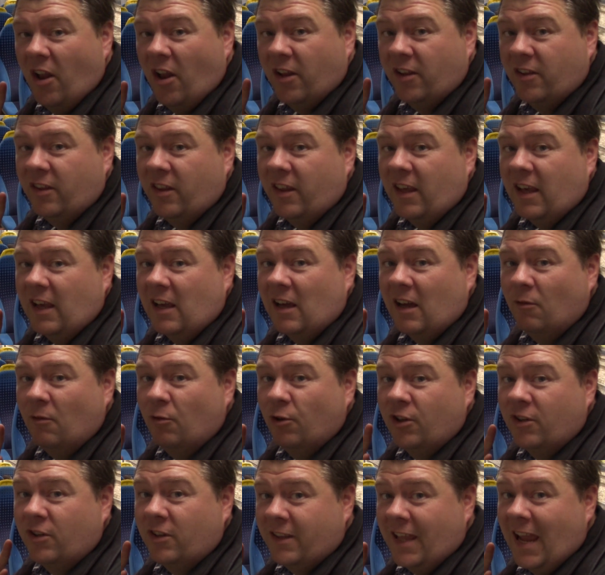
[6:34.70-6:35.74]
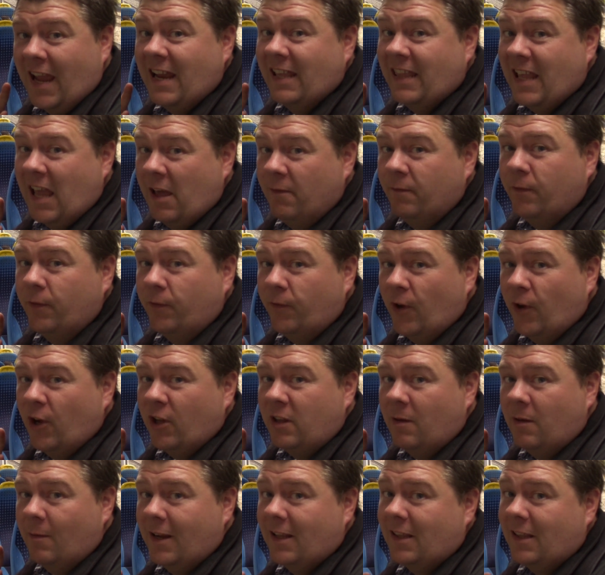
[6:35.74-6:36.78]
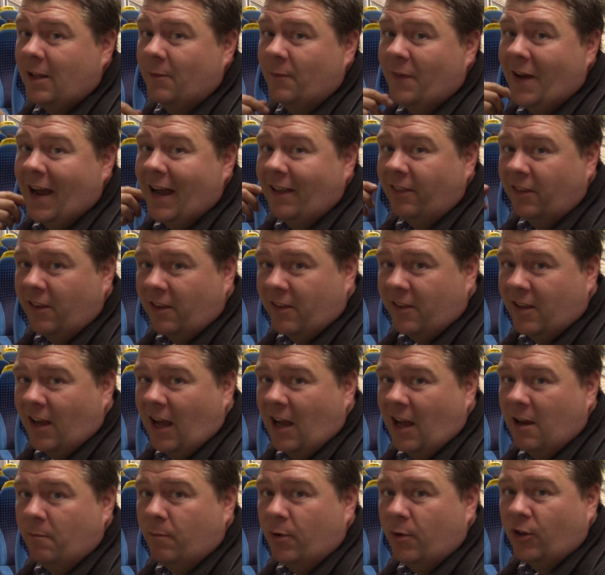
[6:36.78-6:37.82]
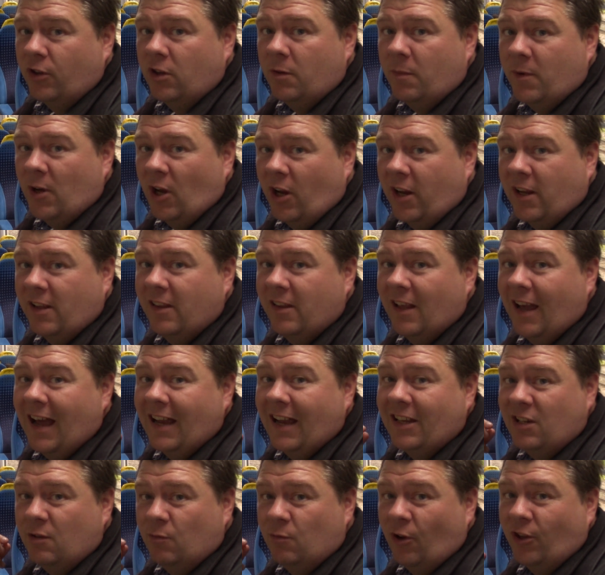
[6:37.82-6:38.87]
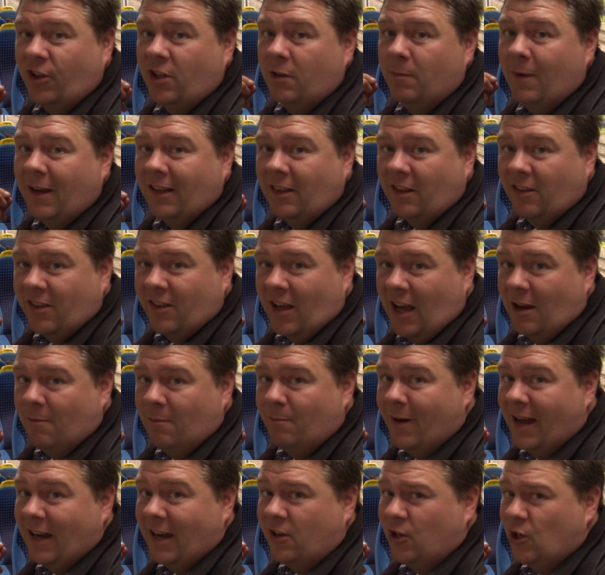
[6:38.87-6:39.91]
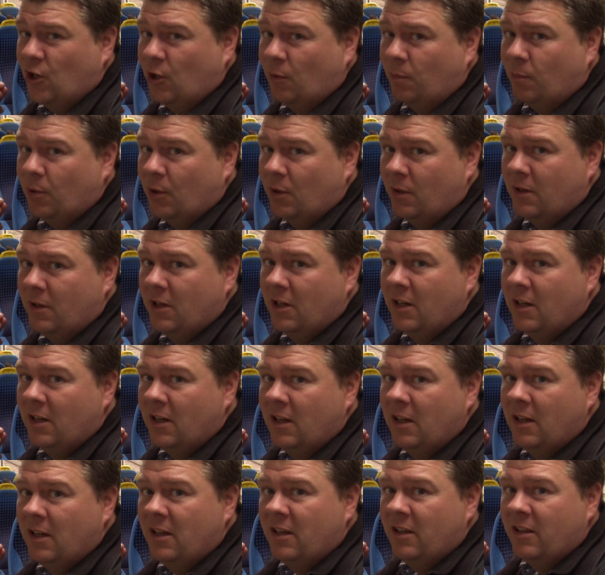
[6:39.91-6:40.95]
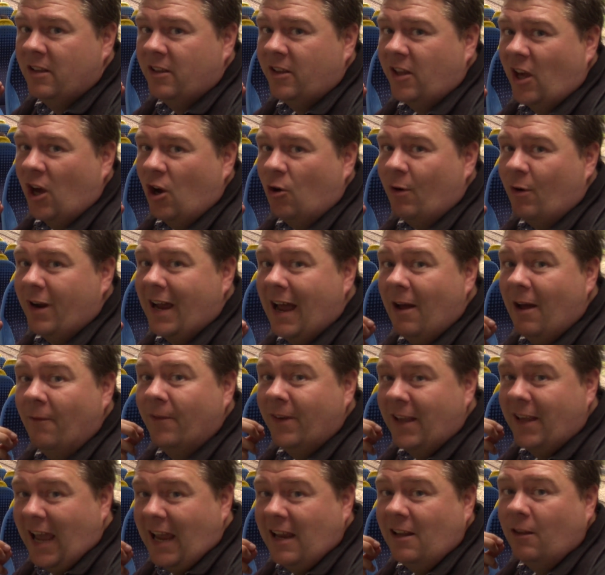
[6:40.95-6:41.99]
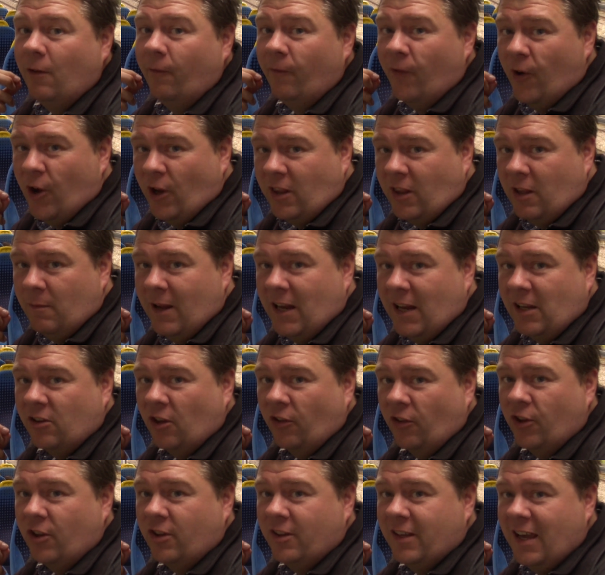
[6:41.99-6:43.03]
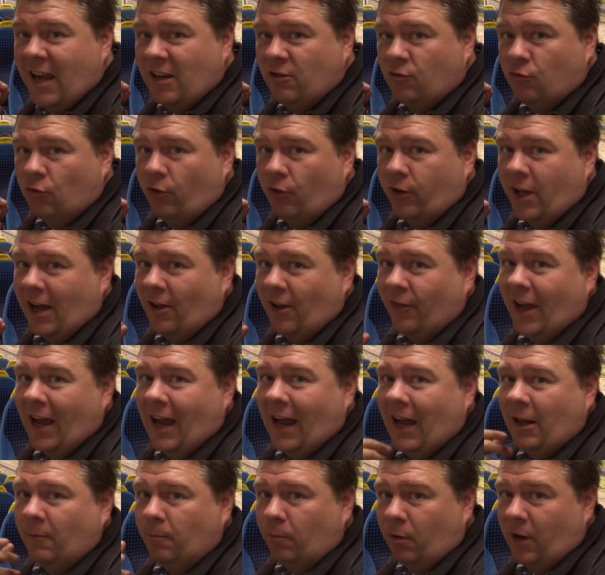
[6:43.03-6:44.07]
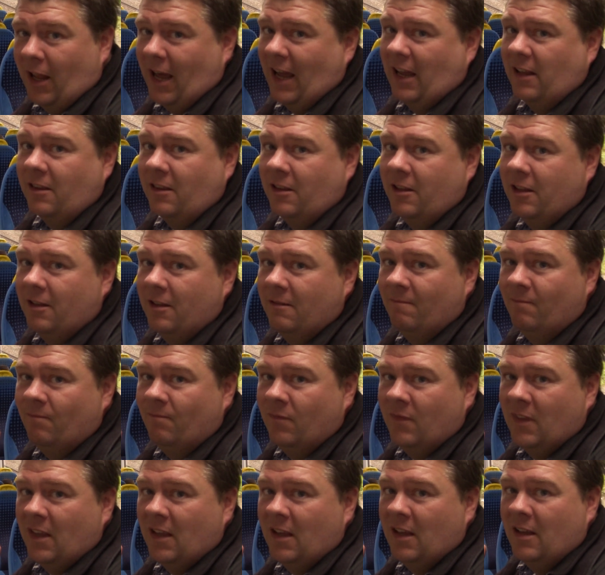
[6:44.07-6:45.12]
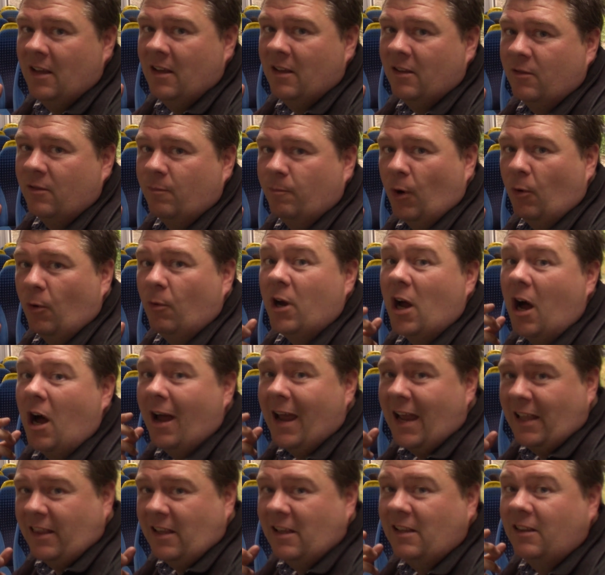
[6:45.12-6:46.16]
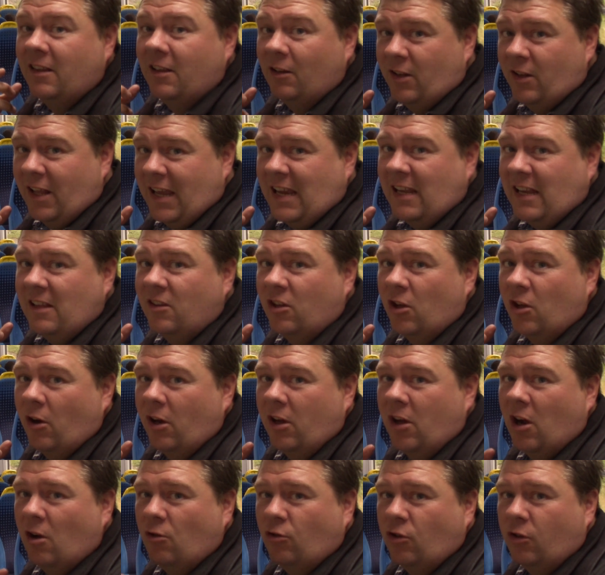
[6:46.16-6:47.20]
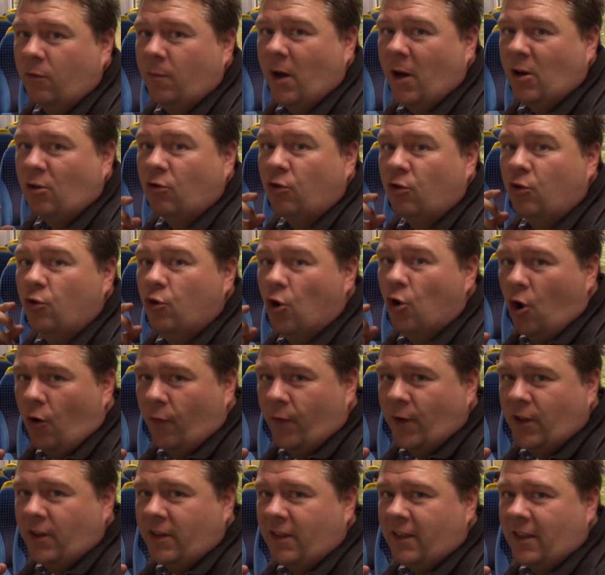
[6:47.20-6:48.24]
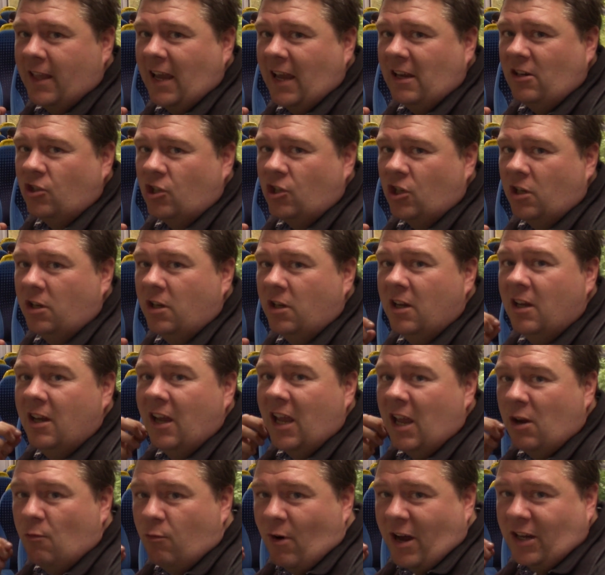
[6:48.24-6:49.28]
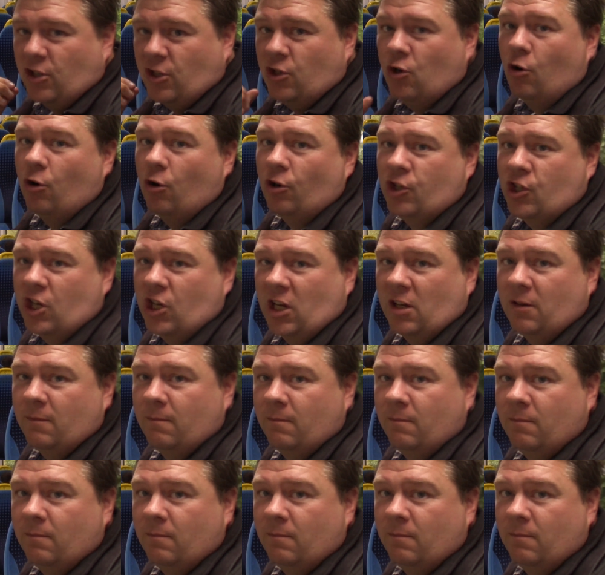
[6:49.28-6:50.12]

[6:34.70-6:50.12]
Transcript: honestly, I would have stayed there for 30 minutes if I had the time, but to be honest, I actually want to make the time back on. So we have gained 30 minutes on the schedule now that I had planned, but we are heading to Leeds, so I go to the most northern station in West Yorkshire.